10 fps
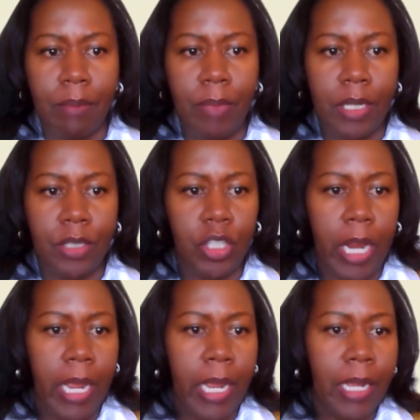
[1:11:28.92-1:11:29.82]
Mia
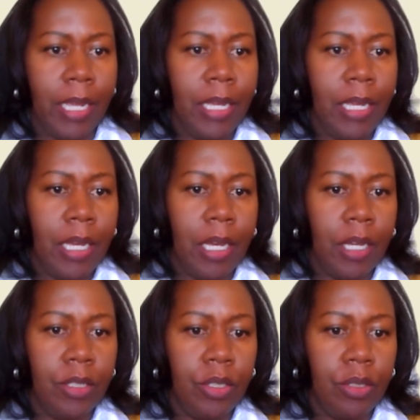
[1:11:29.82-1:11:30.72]
Chang
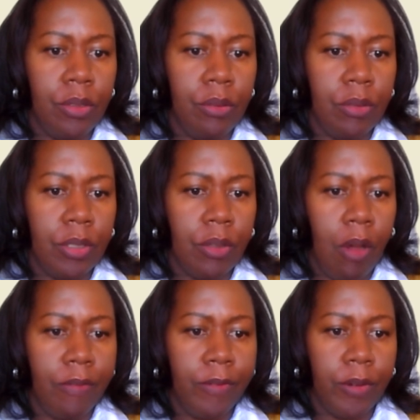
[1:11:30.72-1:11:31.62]
to
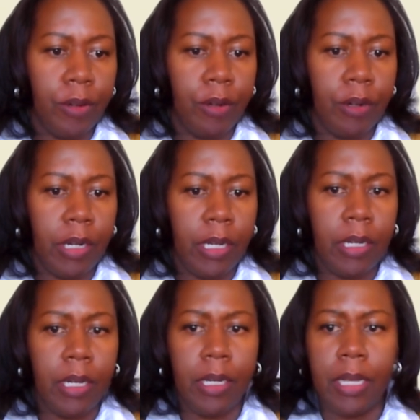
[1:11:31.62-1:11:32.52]
offer
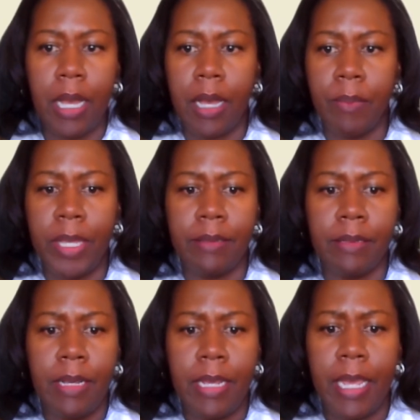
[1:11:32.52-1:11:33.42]
a
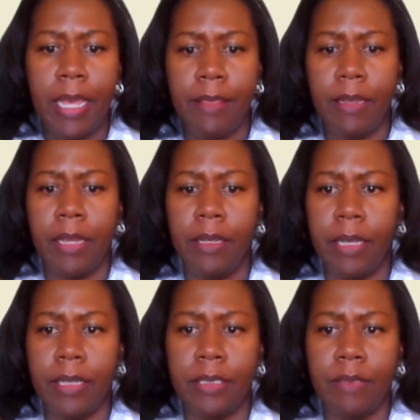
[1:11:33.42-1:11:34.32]
comment. And then I'd
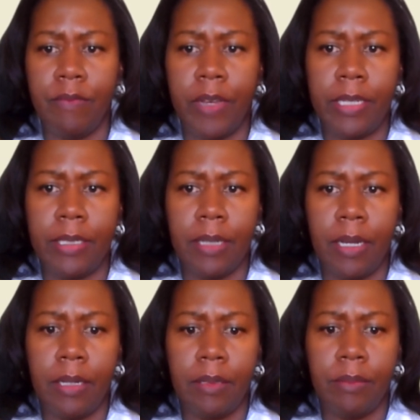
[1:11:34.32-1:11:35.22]
like to invite
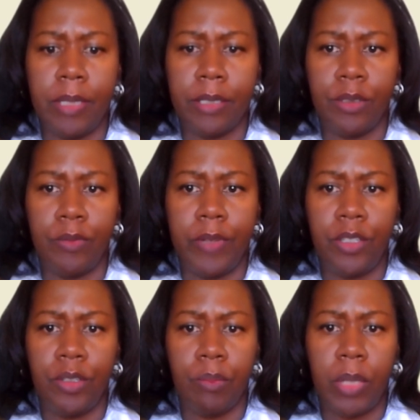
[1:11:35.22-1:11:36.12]
Dr.
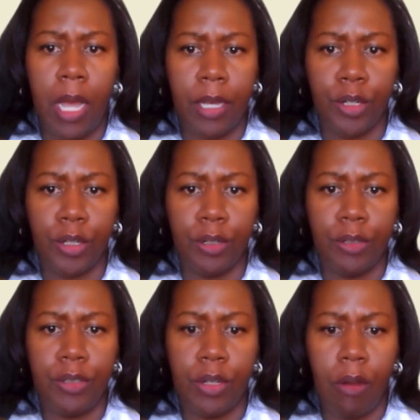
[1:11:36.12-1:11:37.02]
Phaedra
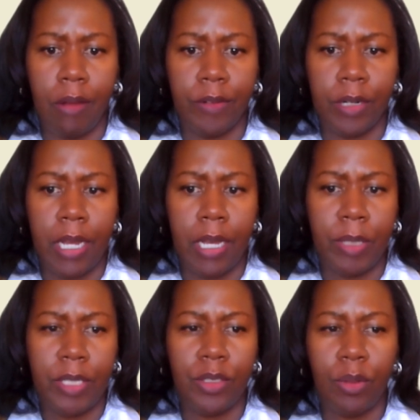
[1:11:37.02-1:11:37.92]
Blocker to offer a
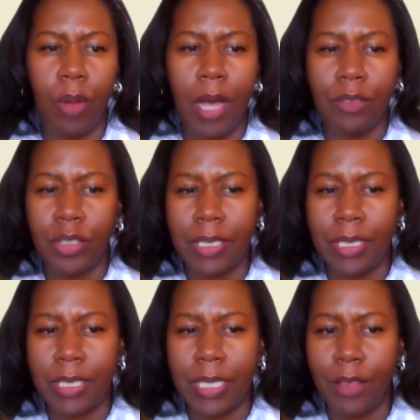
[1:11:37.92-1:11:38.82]
comment. So I'll
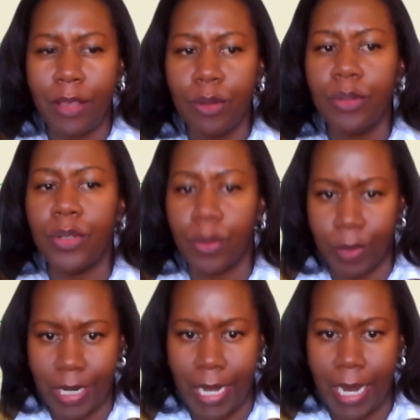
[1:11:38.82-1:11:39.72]
just say those
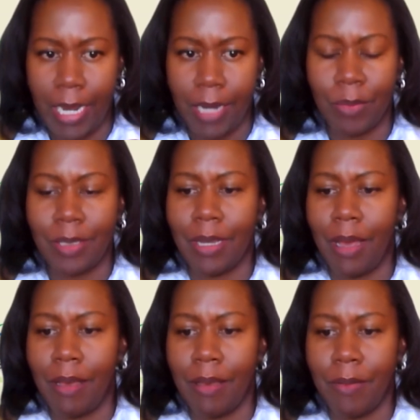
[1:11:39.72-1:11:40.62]
three names,
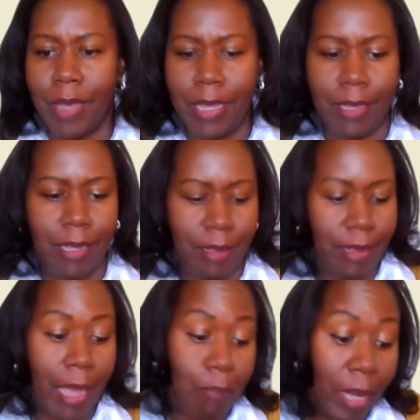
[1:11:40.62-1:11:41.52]
and
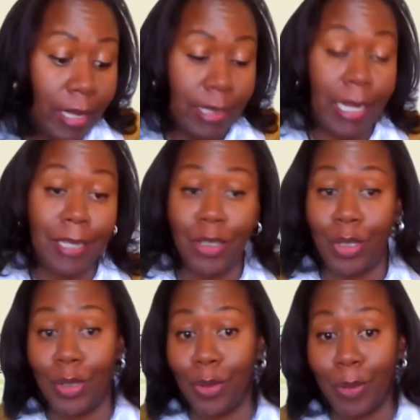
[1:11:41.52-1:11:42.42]
then that may take us
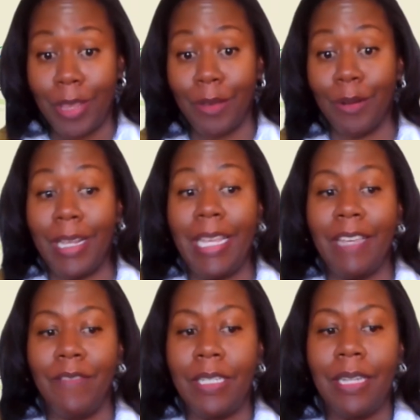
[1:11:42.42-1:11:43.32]
to 3:30.
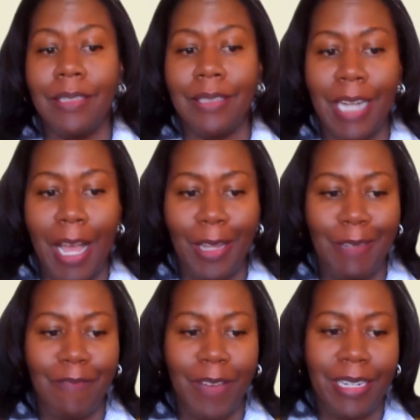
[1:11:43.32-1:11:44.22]
If it doesn't, I'll
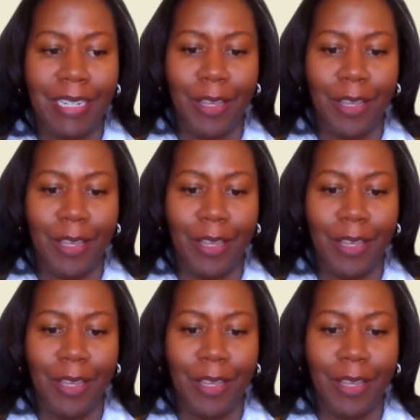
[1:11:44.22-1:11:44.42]
invite